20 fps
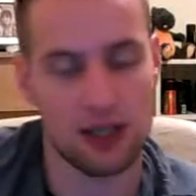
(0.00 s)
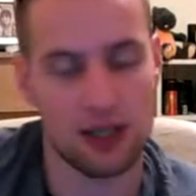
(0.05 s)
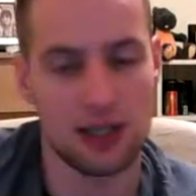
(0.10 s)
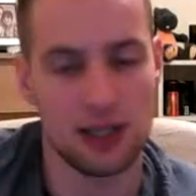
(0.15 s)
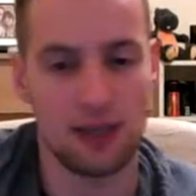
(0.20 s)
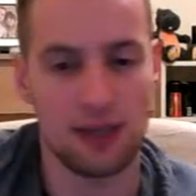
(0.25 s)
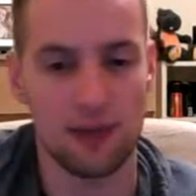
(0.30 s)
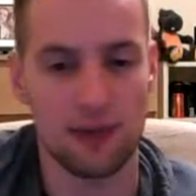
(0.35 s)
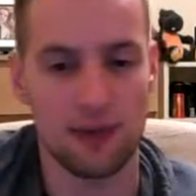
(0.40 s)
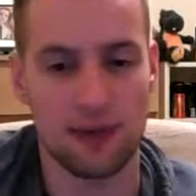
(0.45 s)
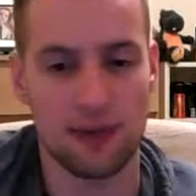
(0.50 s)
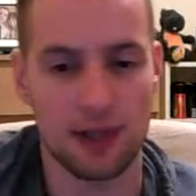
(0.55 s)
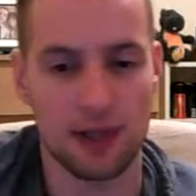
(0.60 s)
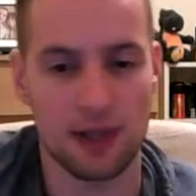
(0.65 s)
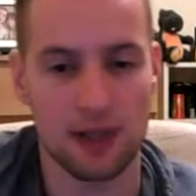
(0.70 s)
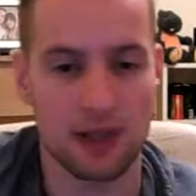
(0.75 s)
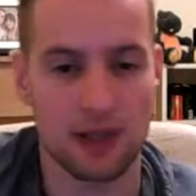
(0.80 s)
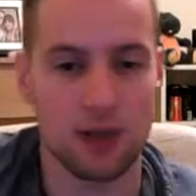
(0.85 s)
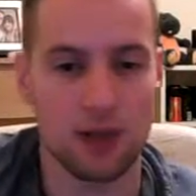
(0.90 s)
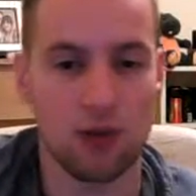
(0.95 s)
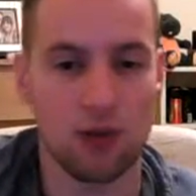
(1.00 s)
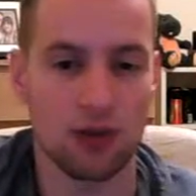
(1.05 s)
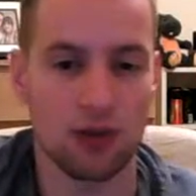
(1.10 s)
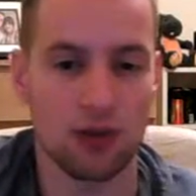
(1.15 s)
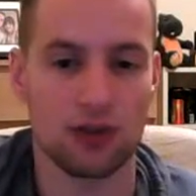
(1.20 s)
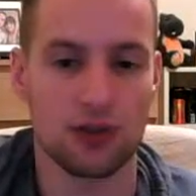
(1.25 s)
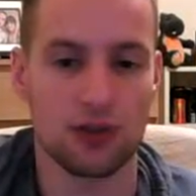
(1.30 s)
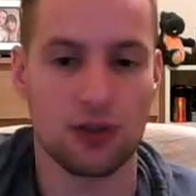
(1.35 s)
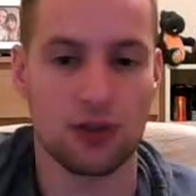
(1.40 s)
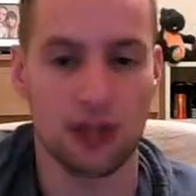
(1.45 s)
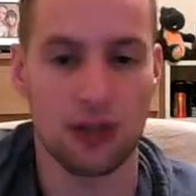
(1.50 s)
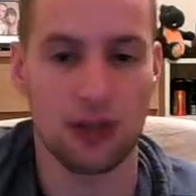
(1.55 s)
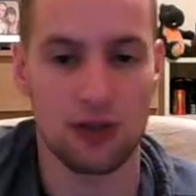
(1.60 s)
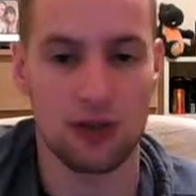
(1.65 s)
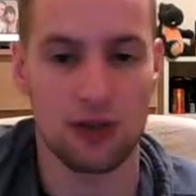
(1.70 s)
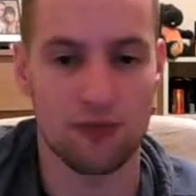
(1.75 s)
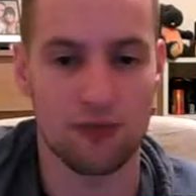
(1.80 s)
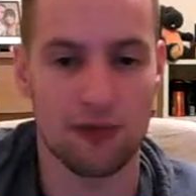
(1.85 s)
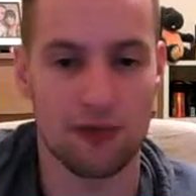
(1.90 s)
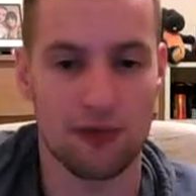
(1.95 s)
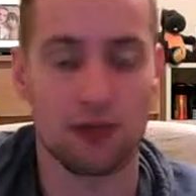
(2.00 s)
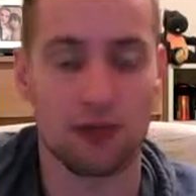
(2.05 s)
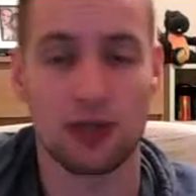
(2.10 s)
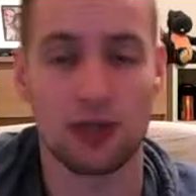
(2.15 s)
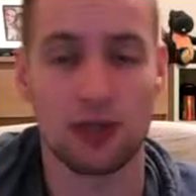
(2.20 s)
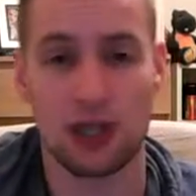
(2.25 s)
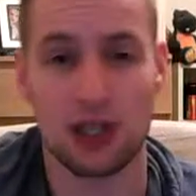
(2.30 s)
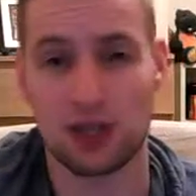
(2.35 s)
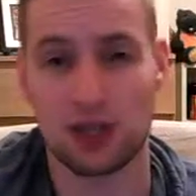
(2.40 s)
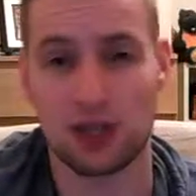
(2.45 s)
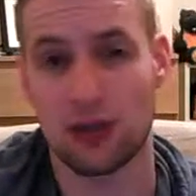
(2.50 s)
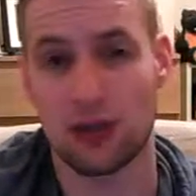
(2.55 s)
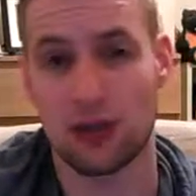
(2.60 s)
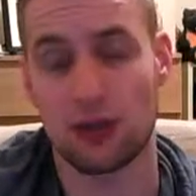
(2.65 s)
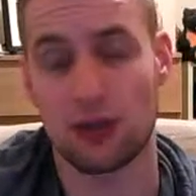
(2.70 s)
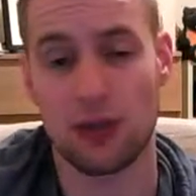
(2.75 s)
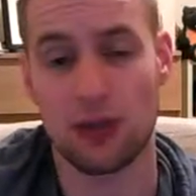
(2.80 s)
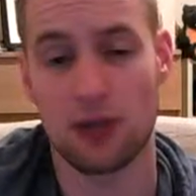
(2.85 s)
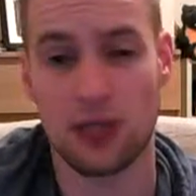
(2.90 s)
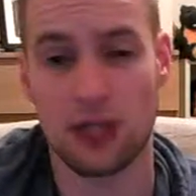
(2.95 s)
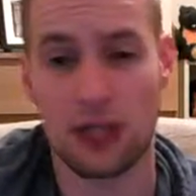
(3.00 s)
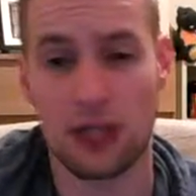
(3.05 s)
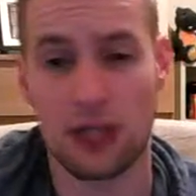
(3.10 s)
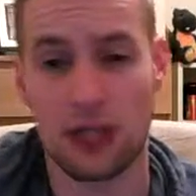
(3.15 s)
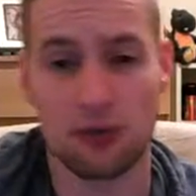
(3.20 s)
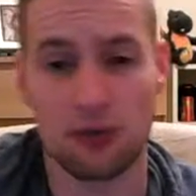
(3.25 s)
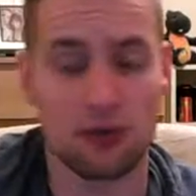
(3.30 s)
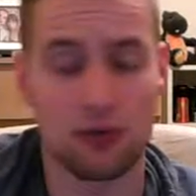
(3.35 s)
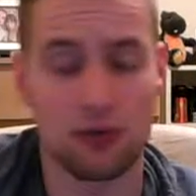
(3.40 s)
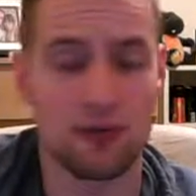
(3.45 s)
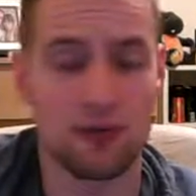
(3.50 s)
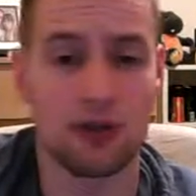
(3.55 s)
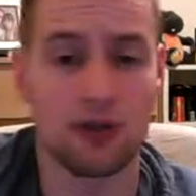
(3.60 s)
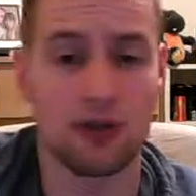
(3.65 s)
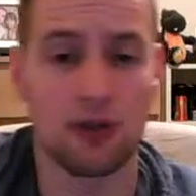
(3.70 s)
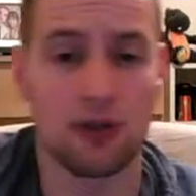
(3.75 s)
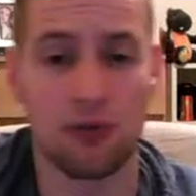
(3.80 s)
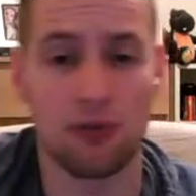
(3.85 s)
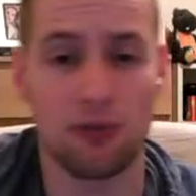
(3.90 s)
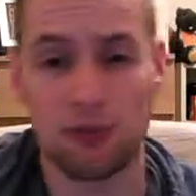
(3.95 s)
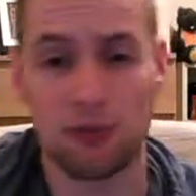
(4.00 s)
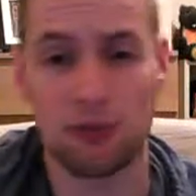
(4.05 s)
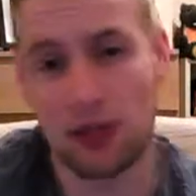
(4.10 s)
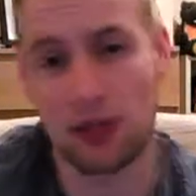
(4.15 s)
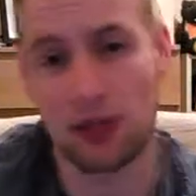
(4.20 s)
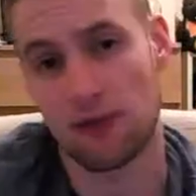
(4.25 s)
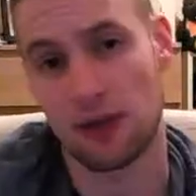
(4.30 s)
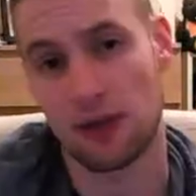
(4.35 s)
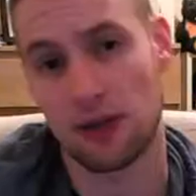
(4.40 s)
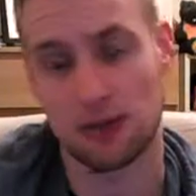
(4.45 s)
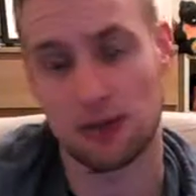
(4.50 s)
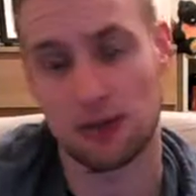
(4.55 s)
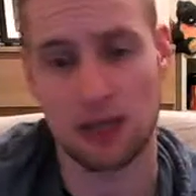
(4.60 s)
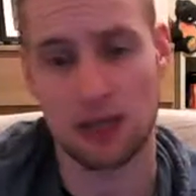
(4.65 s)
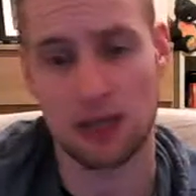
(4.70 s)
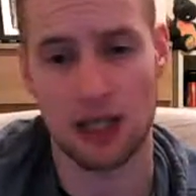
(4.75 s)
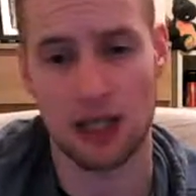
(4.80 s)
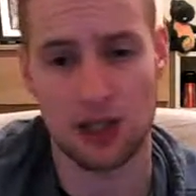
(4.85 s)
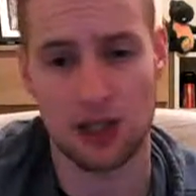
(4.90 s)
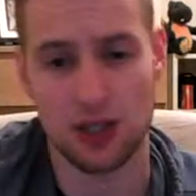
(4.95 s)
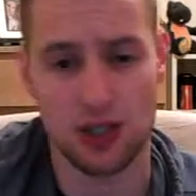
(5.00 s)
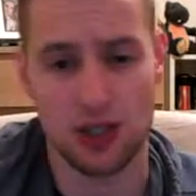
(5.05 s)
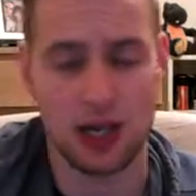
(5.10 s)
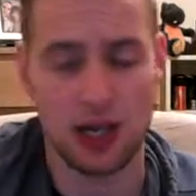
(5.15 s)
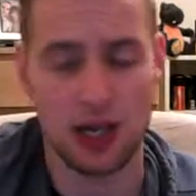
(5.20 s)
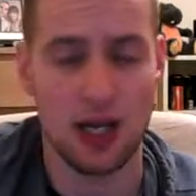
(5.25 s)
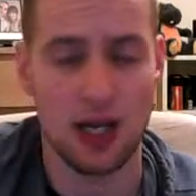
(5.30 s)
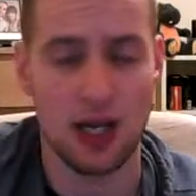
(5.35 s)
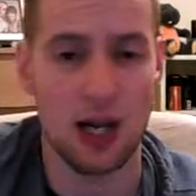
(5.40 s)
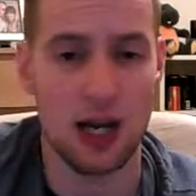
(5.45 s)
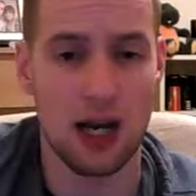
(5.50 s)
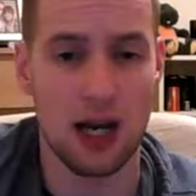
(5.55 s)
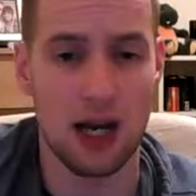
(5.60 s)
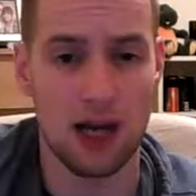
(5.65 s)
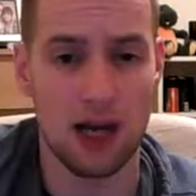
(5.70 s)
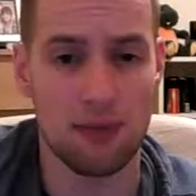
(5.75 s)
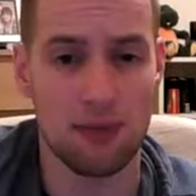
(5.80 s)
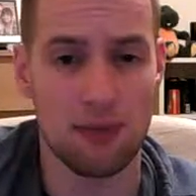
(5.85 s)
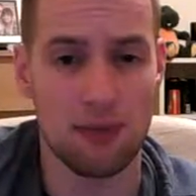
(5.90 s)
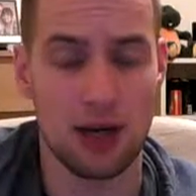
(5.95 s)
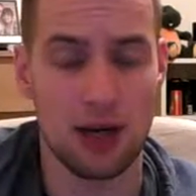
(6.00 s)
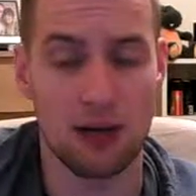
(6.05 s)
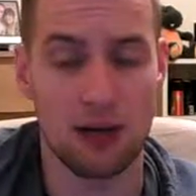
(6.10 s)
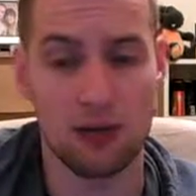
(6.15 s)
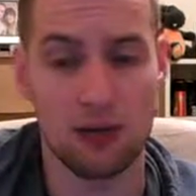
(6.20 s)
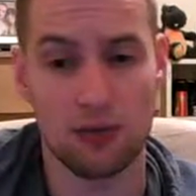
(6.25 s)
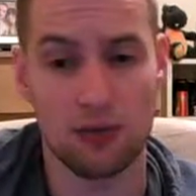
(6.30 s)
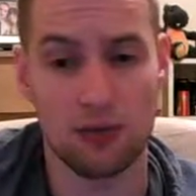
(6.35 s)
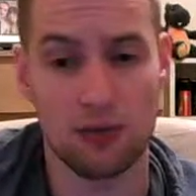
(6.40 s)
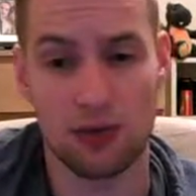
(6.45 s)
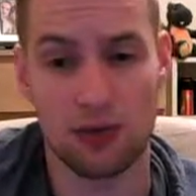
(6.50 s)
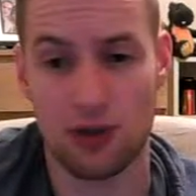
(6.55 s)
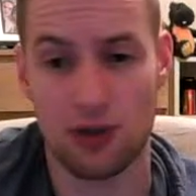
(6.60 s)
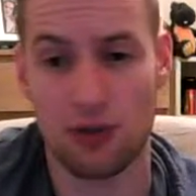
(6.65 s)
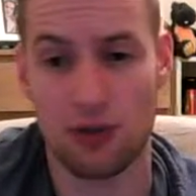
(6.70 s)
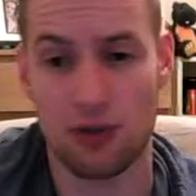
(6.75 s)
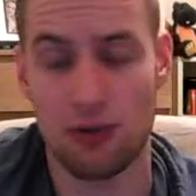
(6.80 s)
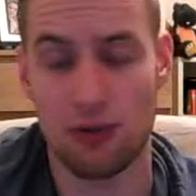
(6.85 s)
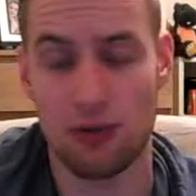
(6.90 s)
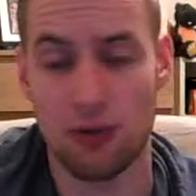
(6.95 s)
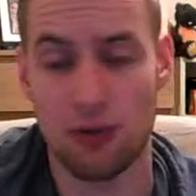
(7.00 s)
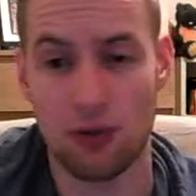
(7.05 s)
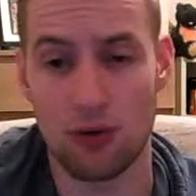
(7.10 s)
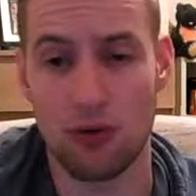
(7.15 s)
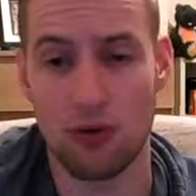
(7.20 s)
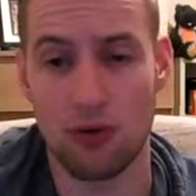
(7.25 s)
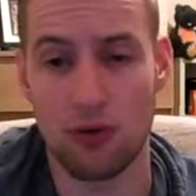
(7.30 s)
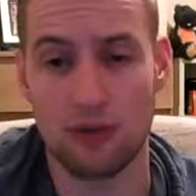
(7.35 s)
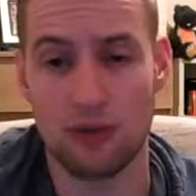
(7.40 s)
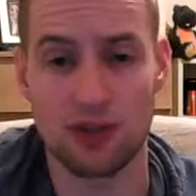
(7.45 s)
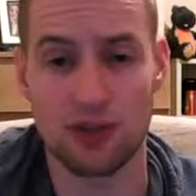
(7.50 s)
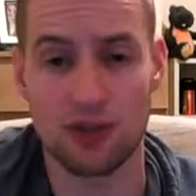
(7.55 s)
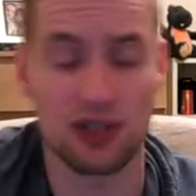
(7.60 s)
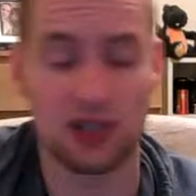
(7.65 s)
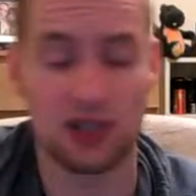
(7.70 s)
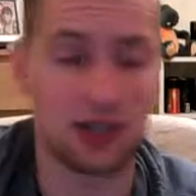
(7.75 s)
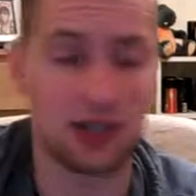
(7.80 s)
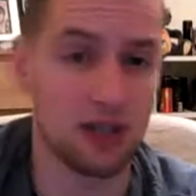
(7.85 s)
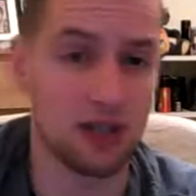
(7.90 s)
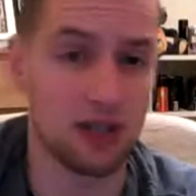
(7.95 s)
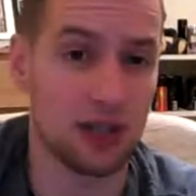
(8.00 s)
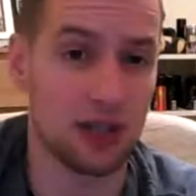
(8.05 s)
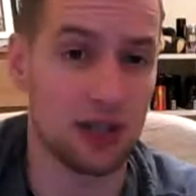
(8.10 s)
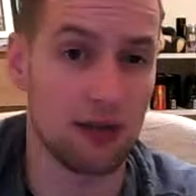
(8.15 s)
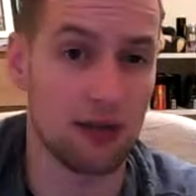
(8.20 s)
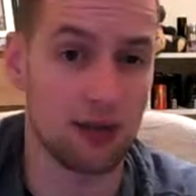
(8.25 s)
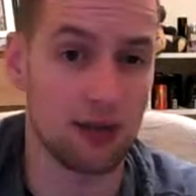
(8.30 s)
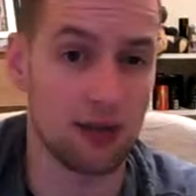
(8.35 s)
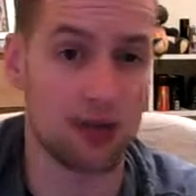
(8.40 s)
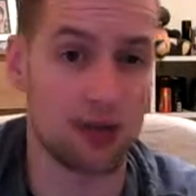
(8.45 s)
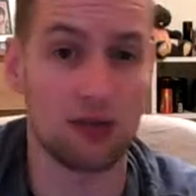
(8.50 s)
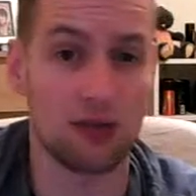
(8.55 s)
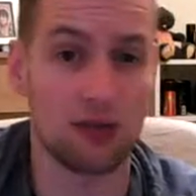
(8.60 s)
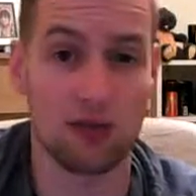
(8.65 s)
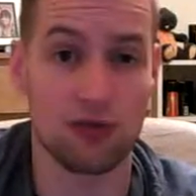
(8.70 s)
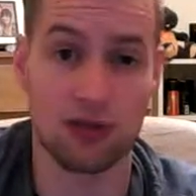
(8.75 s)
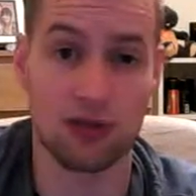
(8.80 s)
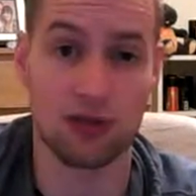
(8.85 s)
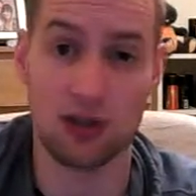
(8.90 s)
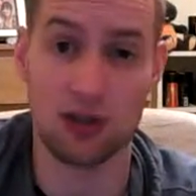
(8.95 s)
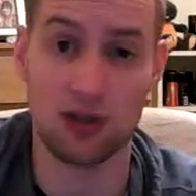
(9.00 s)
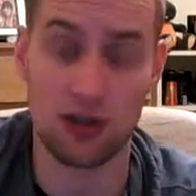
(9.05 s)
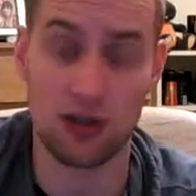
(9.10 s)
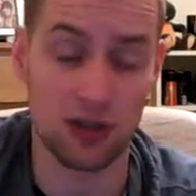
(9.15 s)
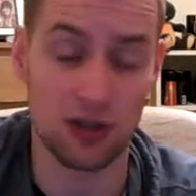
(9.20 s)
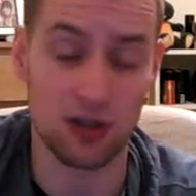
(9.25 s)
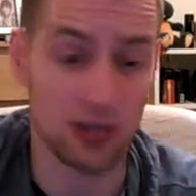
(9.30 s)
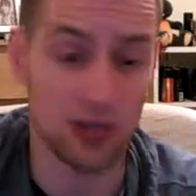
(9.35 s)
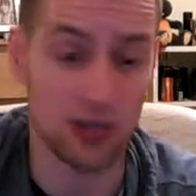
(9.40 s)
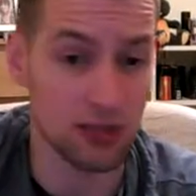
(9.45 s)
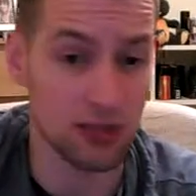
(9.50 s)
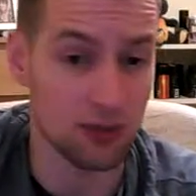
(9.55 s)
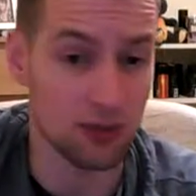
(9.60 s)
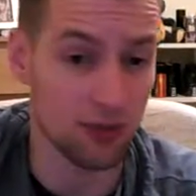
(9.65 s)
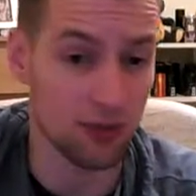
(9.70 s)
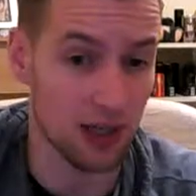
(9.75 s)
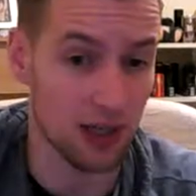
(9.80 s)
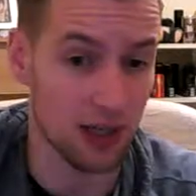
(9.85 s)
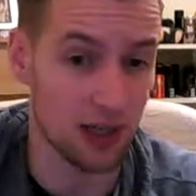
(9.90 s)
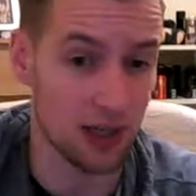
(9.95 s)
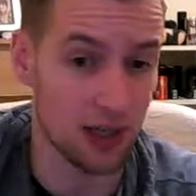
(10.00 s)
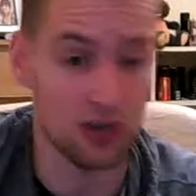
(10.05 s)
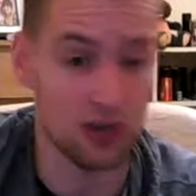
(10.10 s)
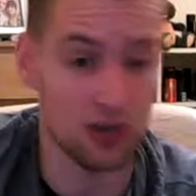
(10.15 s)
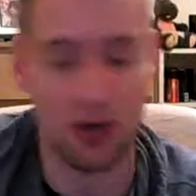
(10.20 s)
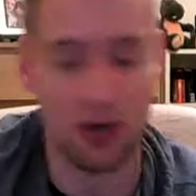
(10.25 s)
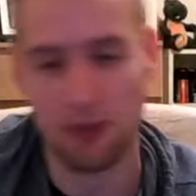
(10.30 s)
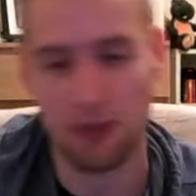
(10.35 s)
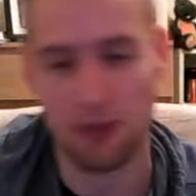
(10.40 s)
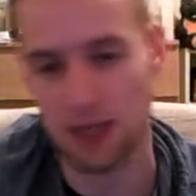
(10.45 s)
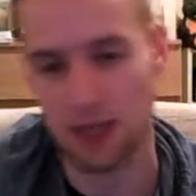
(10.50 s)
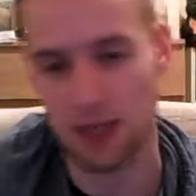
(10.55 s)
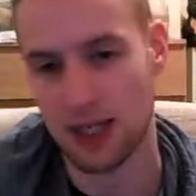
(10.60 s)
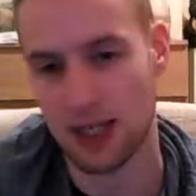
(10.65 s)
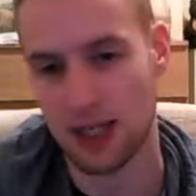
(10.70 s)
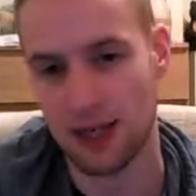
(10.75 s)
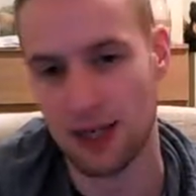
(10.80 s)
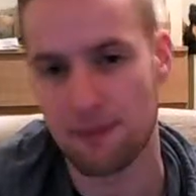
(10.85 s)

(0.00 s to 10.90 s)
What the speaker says: everything. Once Rivals Clash is underway, I will do a video up of playing Rivals Clash. I will show you a bit more of the season, how it's going. I'll try and show you the contenders bracket, should I make it.